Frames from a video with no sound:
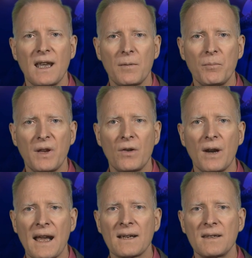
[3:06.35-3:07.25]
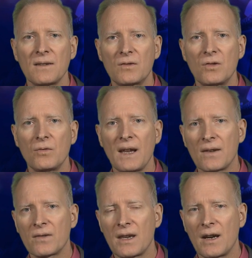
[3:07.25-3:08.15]
and better access to
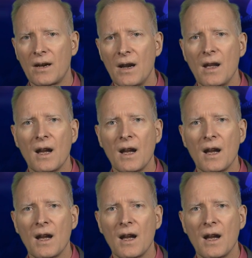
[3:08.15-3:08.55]
health care.